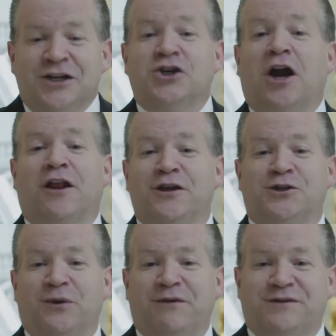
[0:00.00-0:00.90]
Jonathan
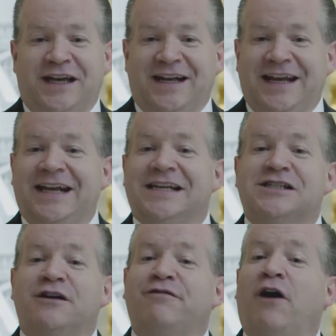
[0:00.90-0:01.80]
Swift said, "It
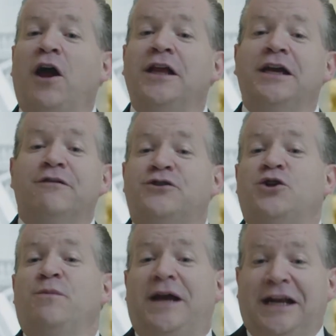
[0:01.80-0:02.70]
is the folly of
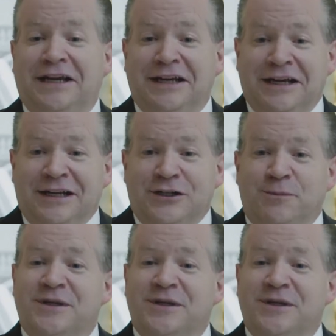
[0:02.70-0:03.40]
too many to